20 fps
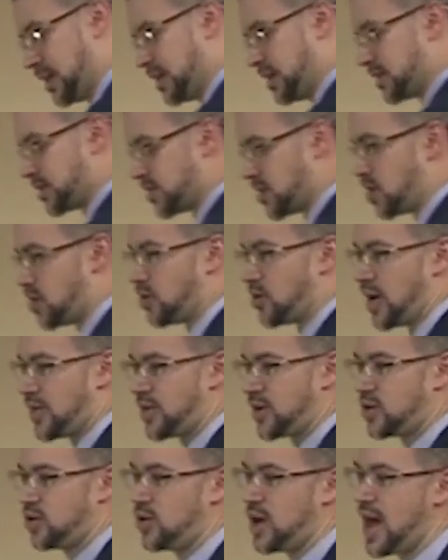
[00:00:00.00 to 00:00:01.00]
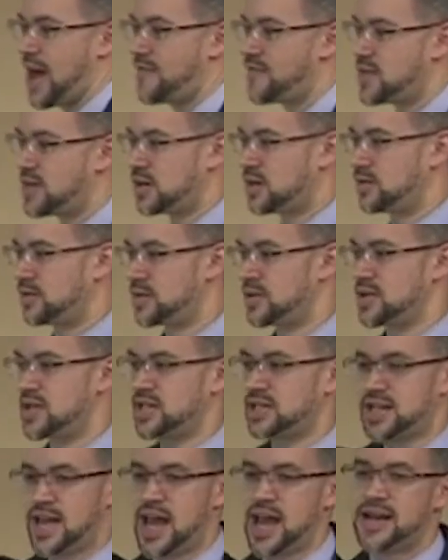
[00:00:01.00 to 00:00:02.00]
So I think you have
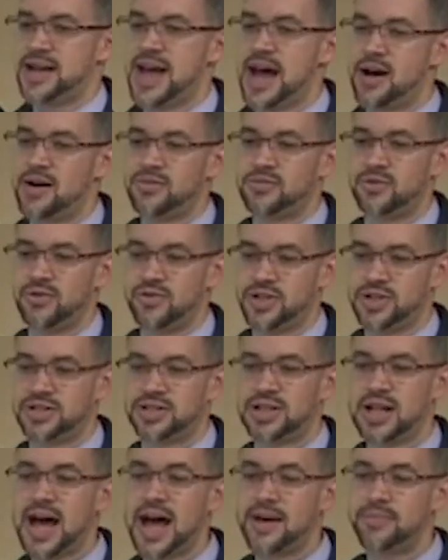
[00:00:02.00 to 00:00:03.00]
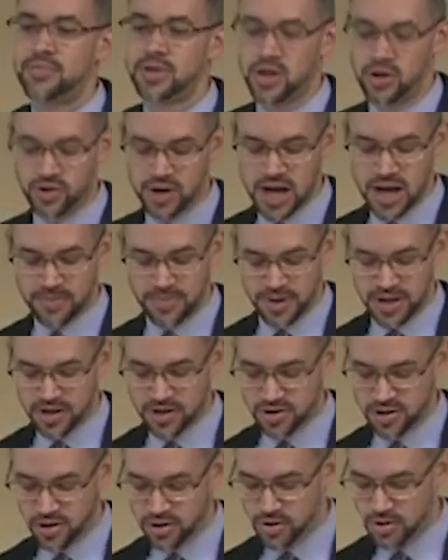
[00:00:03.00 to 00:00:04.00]
this handout or this slide blown up
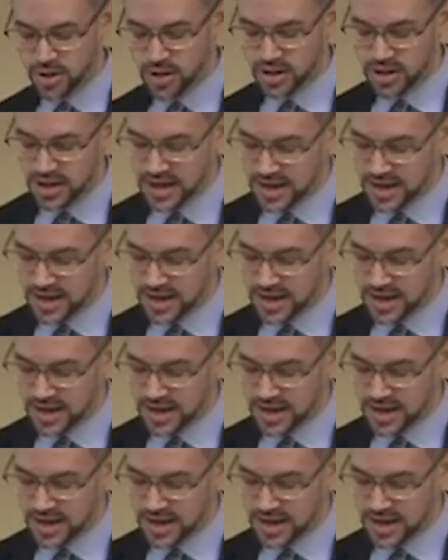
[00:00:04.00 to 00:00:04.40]
in your